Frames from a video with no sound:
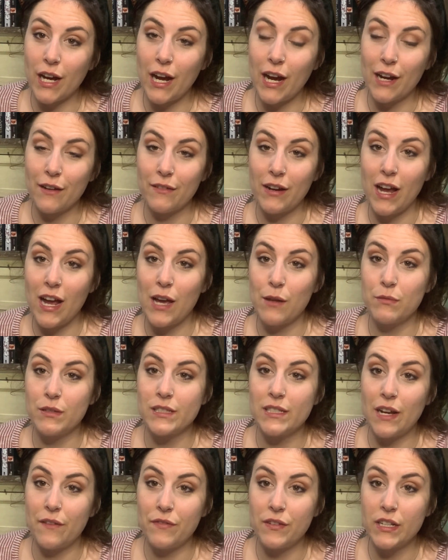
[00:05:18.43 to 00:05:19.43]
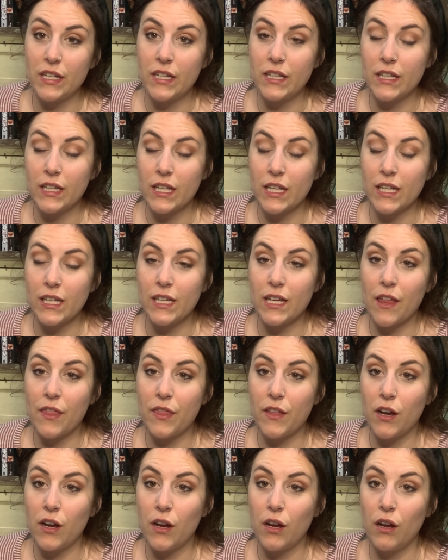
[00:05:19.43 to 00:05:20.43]
I read was definitely
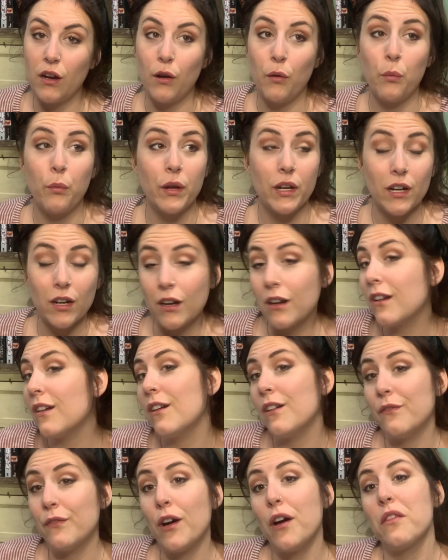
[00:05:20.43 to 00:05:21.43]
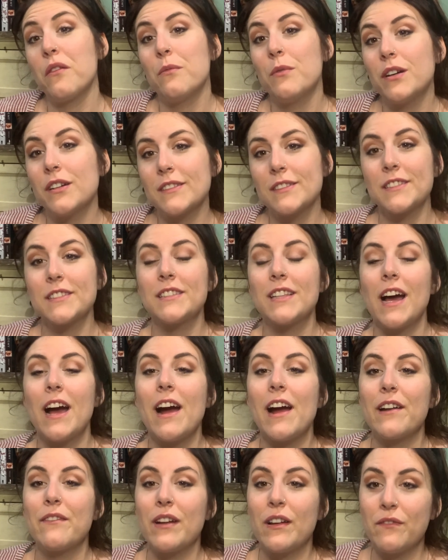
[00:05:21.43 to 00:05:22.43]
the winner of all the books that
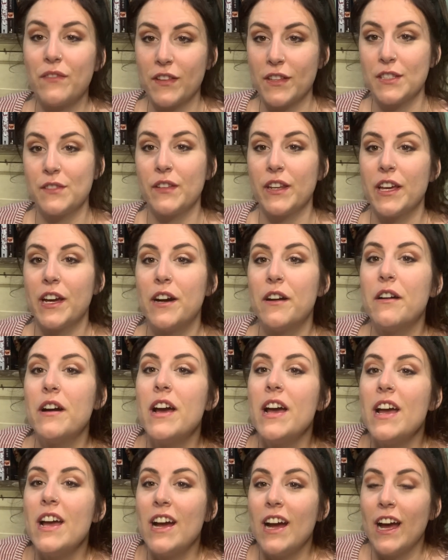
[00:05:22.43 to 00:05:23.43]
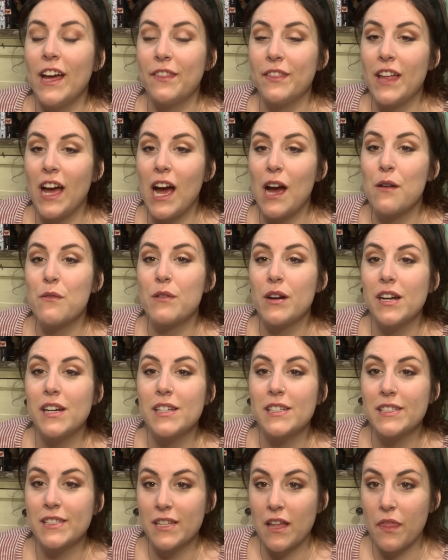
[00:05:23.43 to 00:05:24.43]
I read for this video, and that
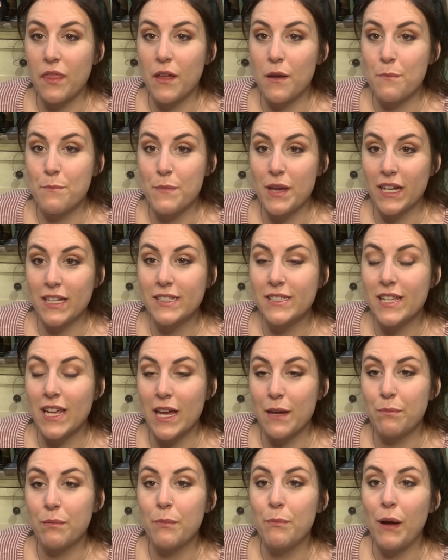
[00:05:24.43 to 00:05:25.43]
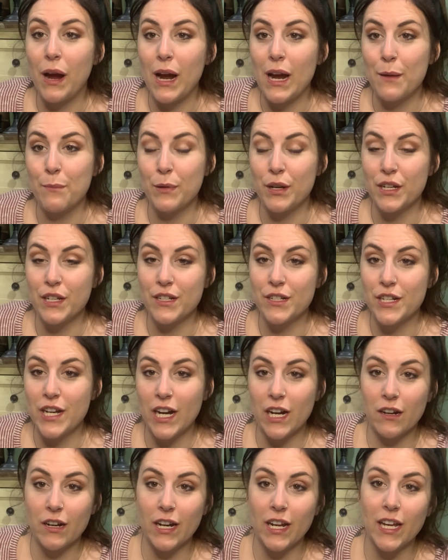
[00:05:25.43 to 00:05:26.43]
was The Mixtape by Brittany
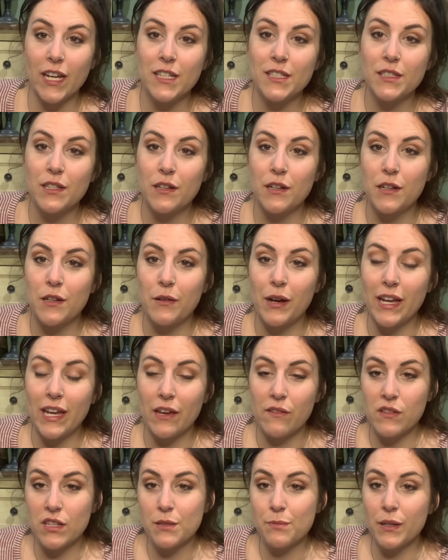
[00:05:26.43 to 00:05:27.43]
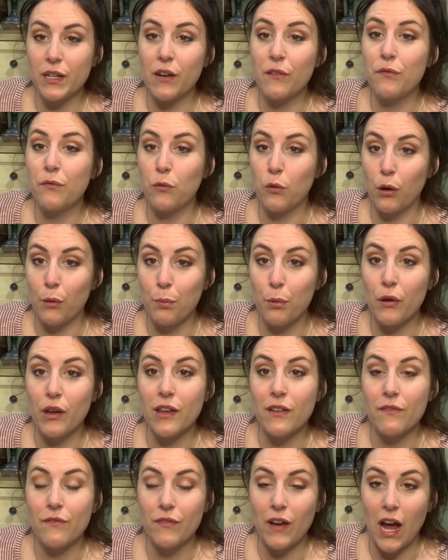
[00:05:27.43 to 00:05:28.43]
Cherry. So I gave this book a
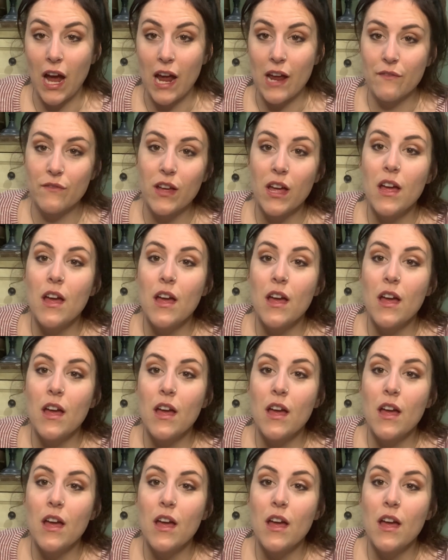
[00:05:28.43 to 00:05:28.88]
4.5.